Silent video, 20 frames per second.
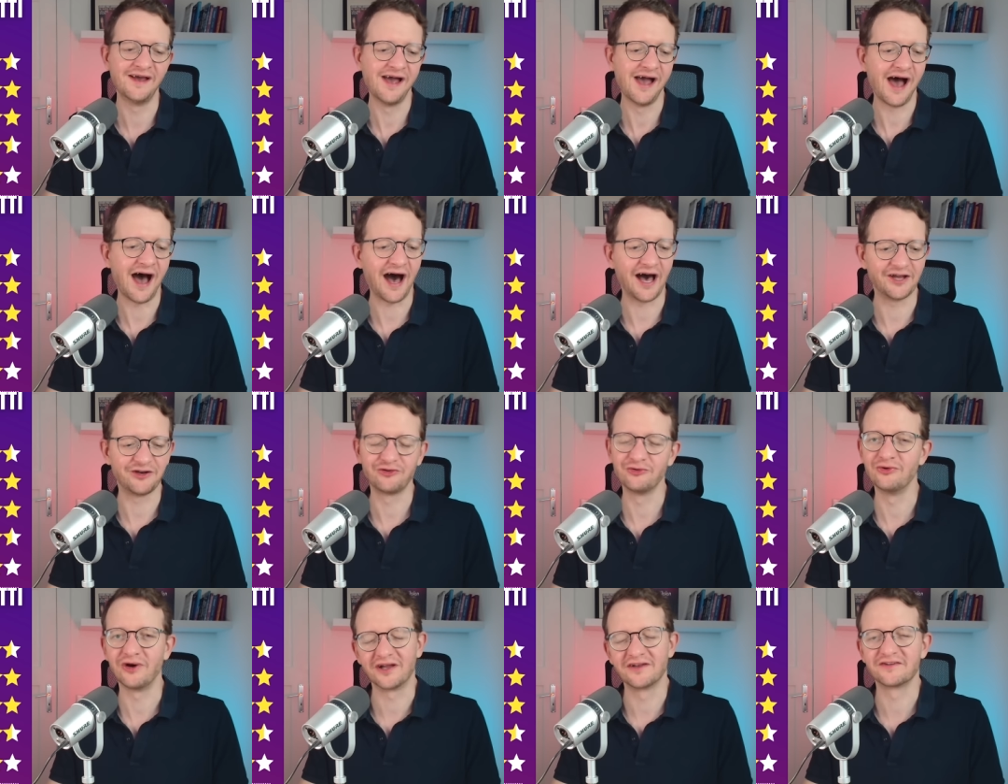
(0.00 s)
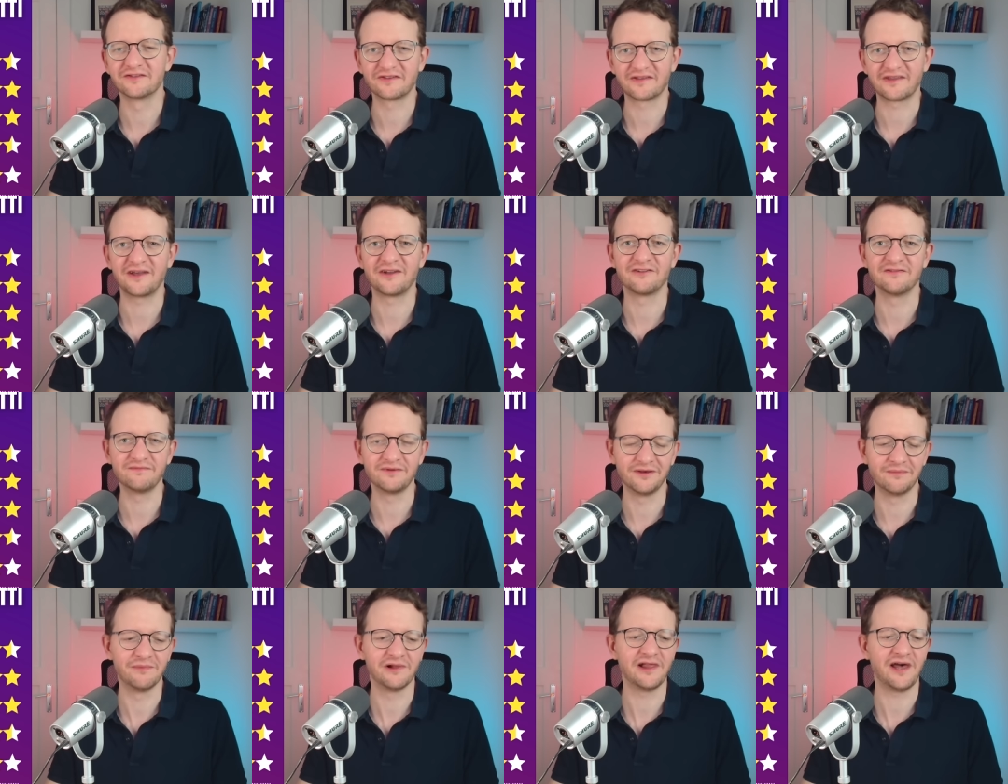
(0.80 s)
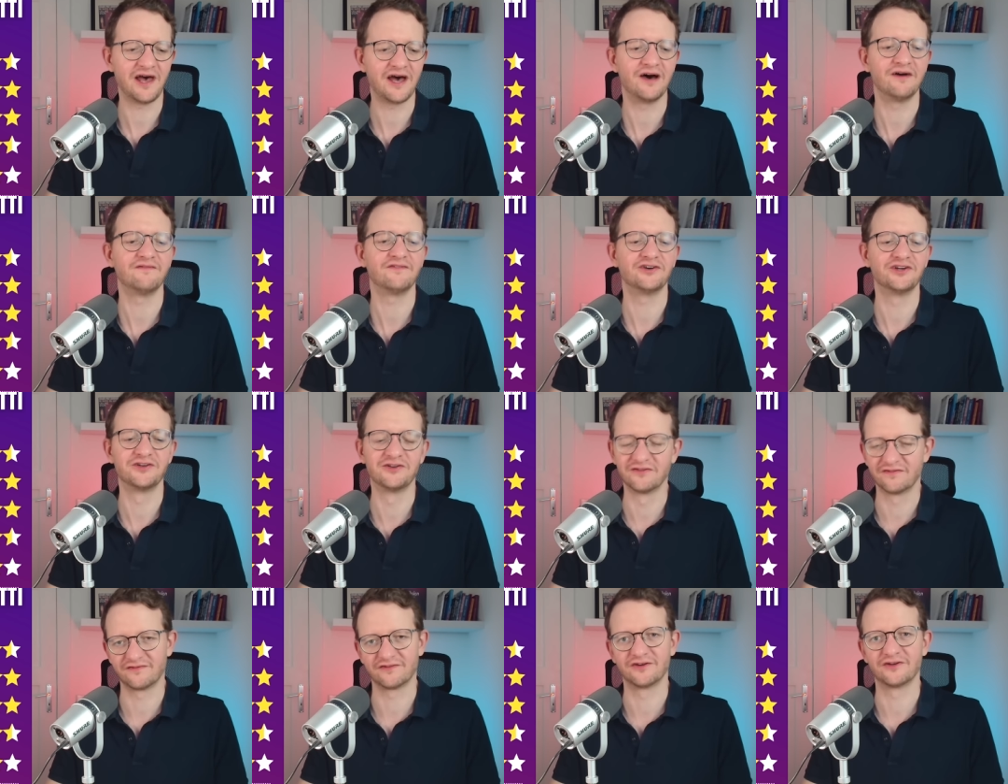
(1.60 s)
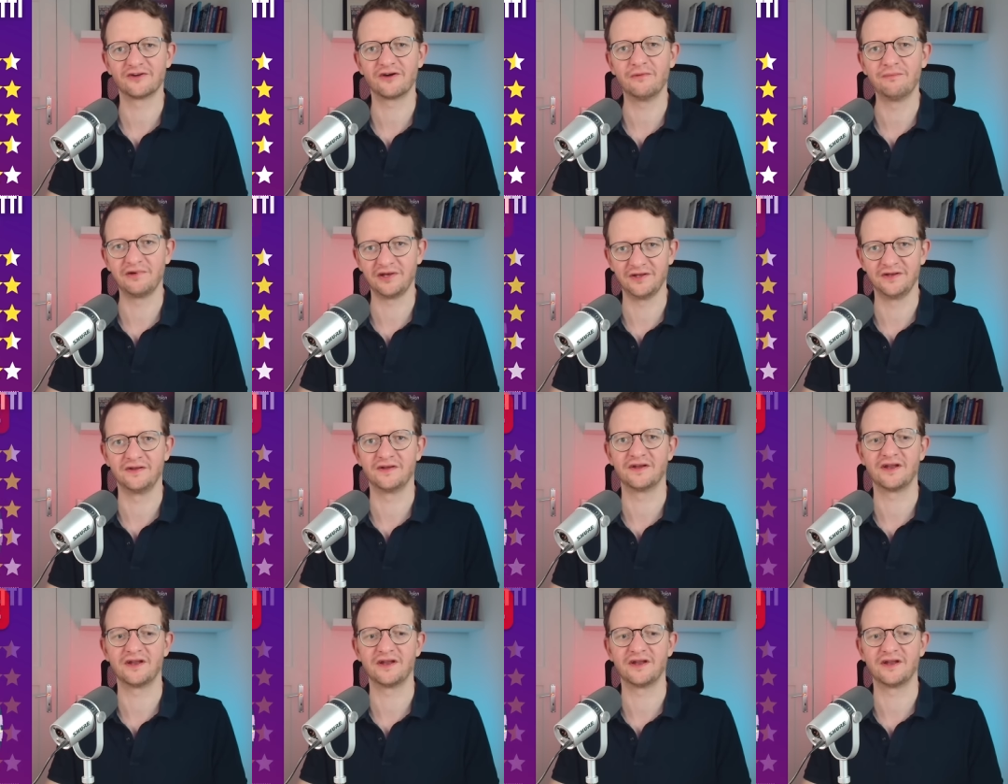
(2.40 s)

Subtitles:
I do understand if people have a different opinion.